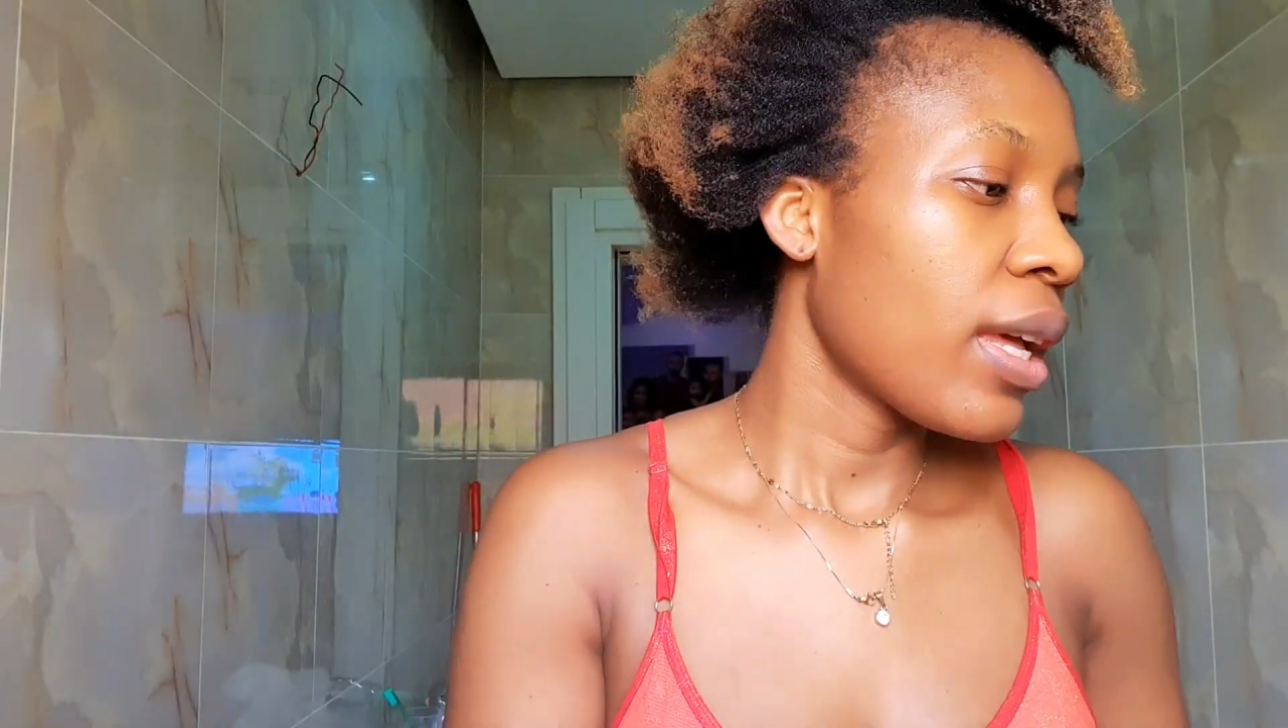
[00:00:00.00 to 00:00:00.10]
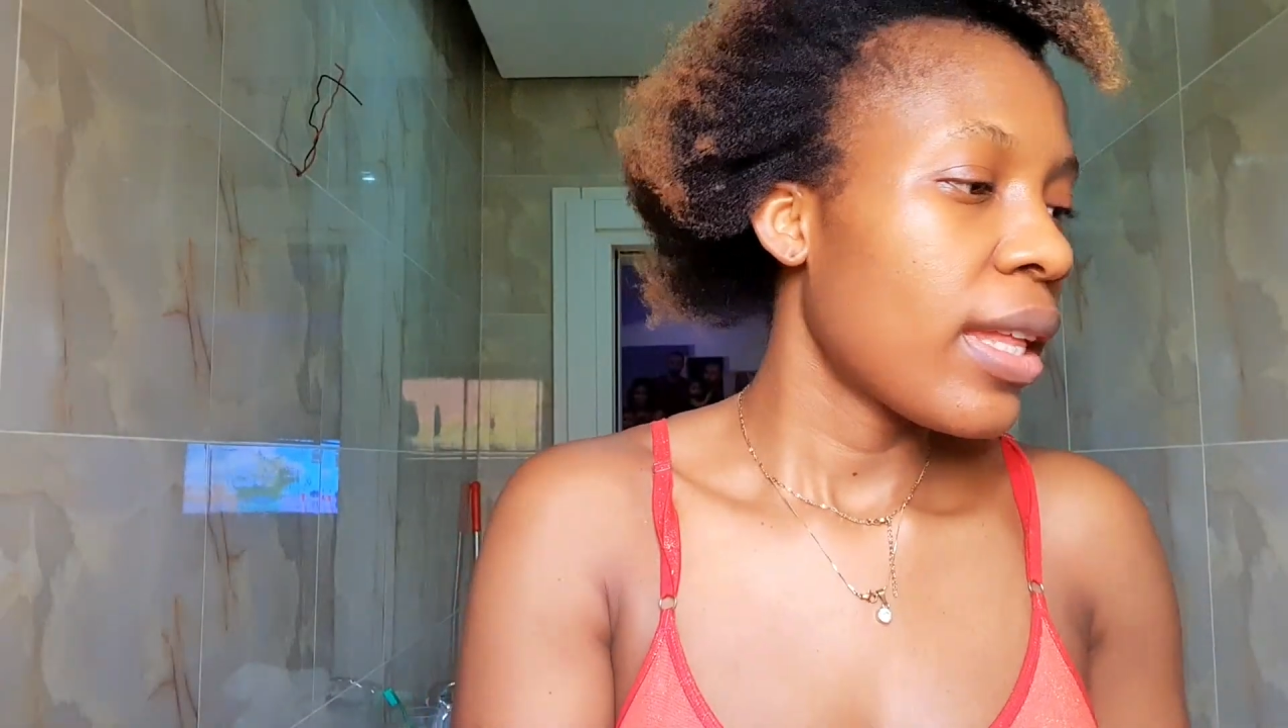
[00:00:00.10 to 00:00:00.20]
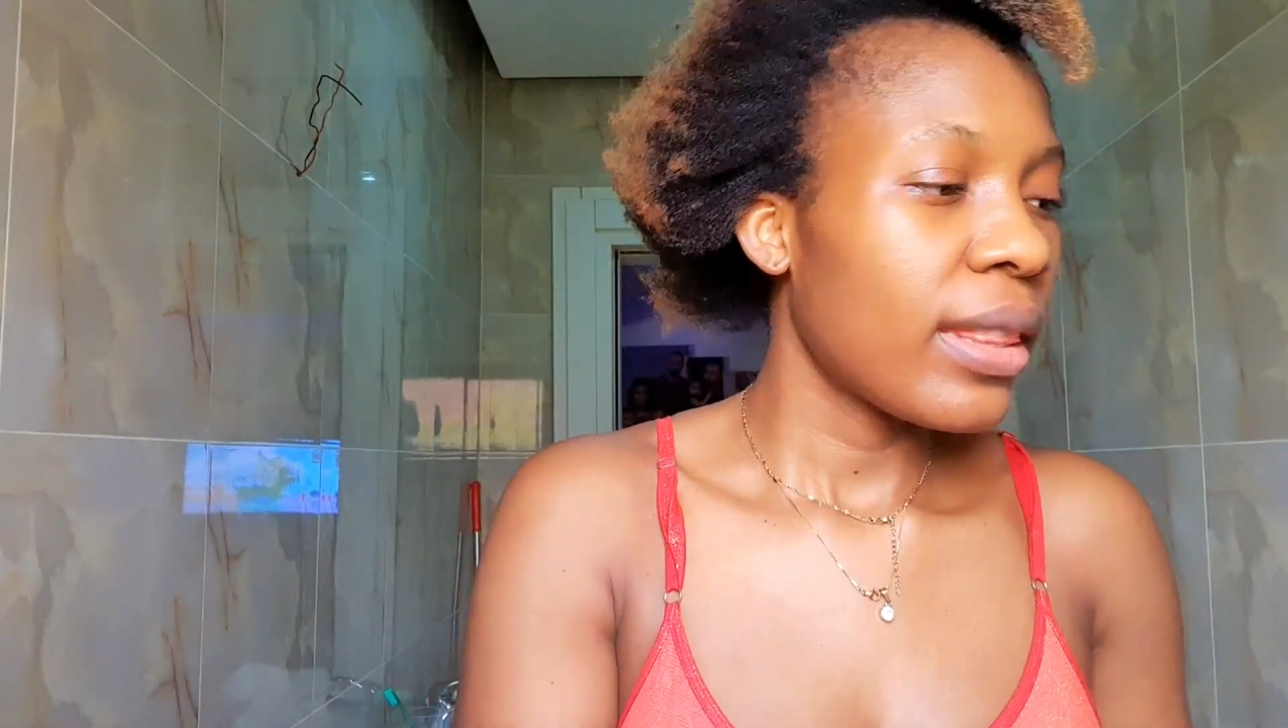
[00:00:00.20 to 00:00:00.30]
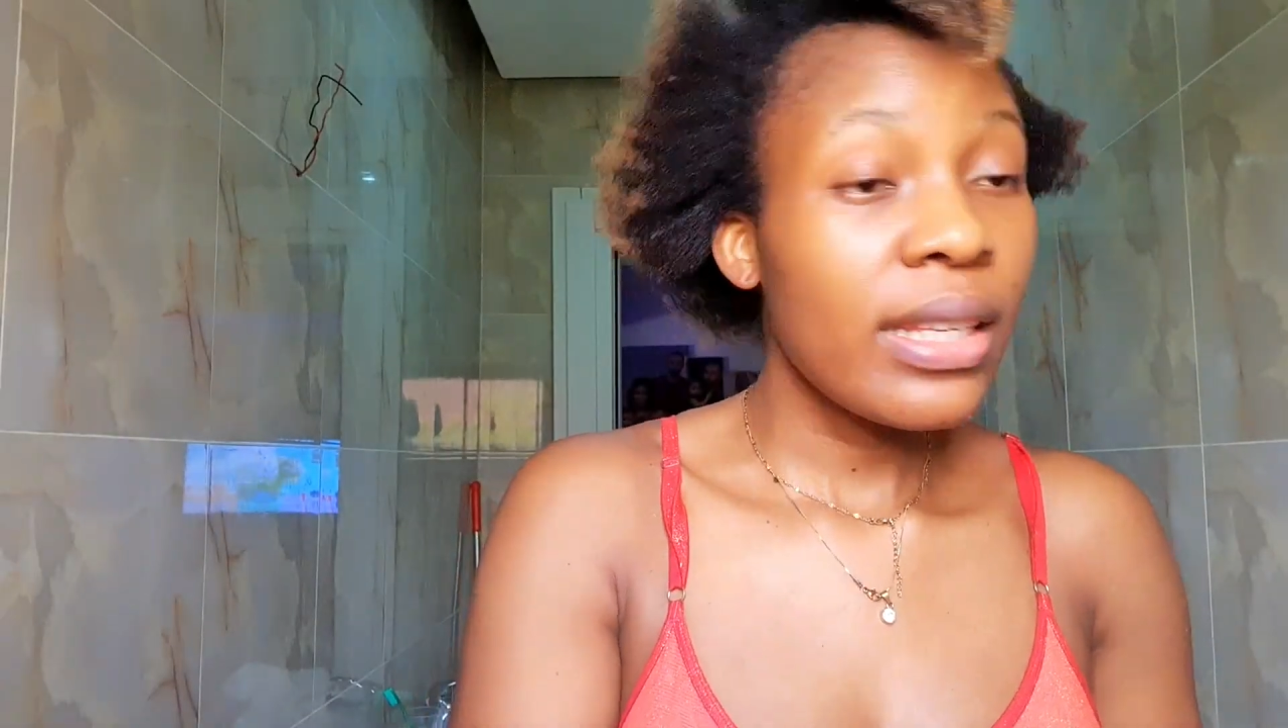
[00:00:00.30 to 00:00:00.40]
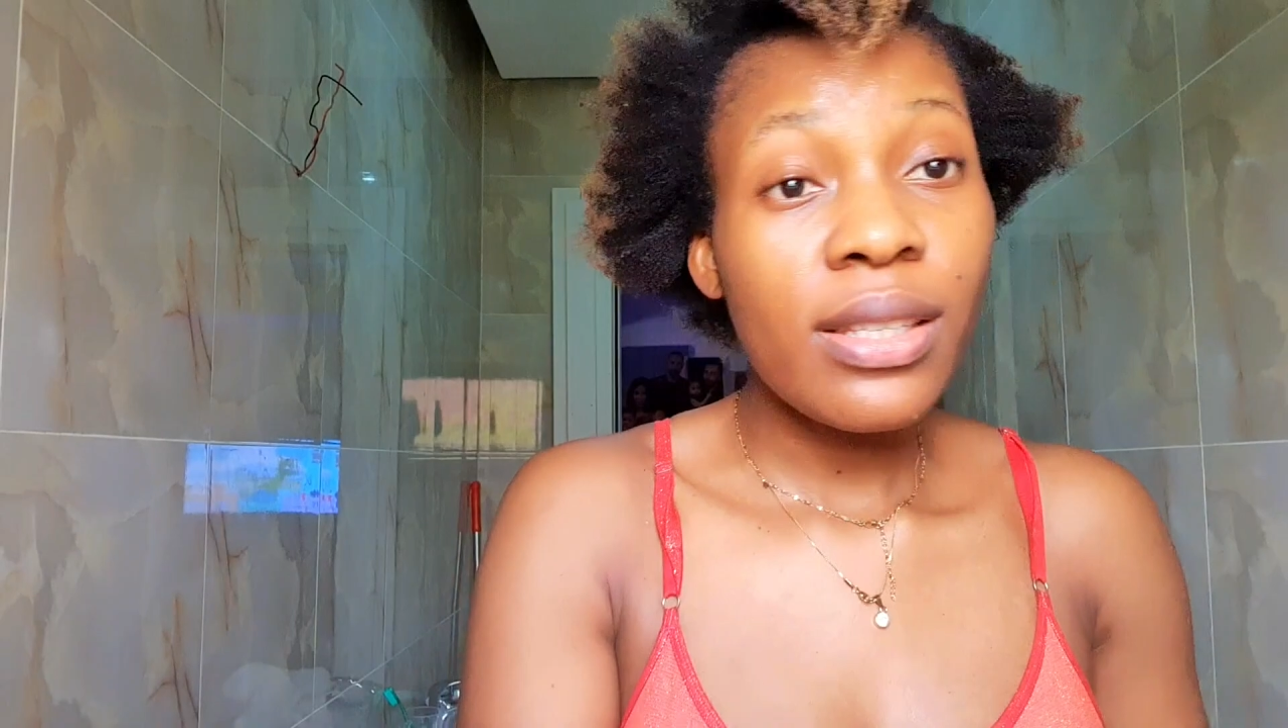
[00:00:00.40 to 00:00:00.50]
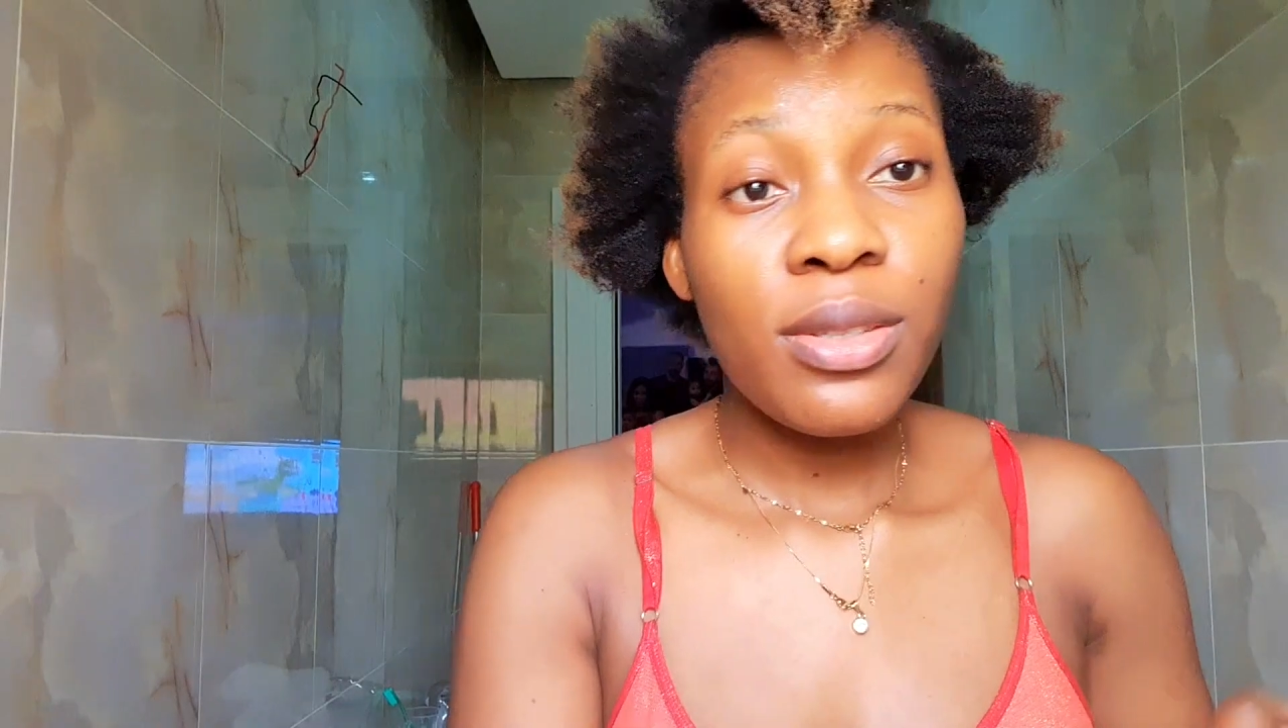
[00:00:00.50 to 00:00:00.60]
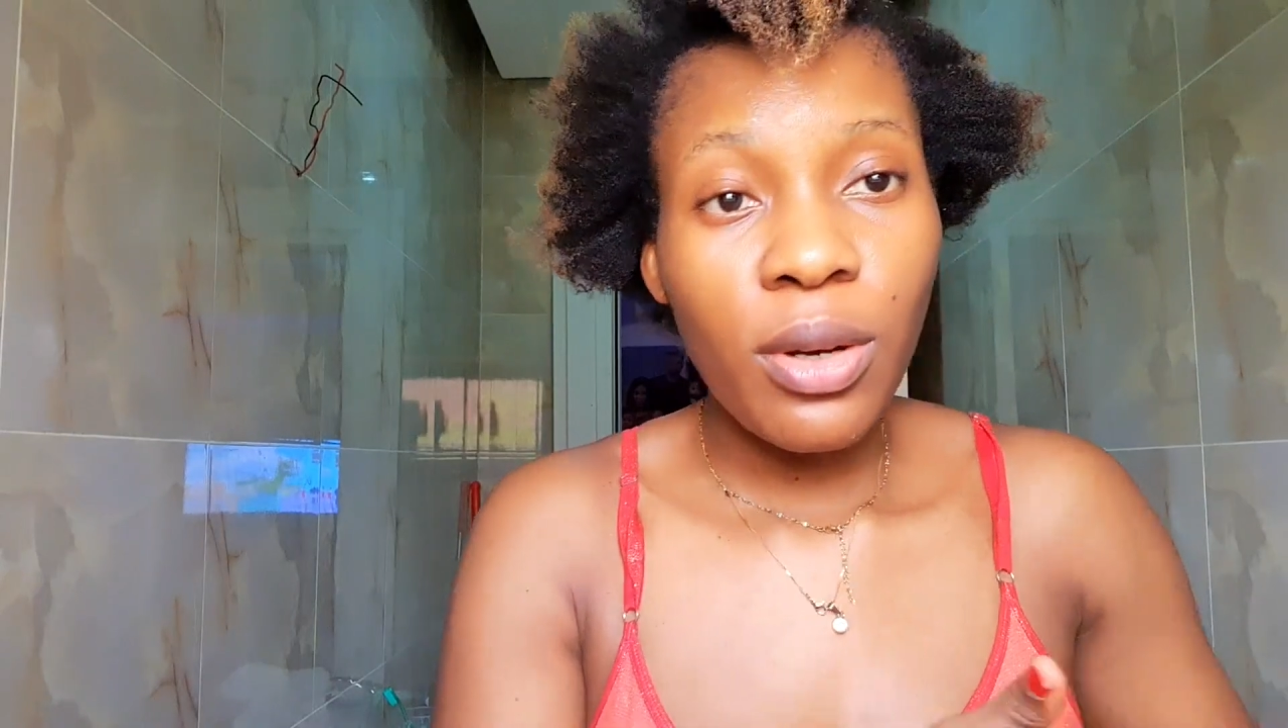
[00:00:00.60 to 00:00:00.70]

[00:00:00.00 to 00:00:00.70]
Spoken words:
this is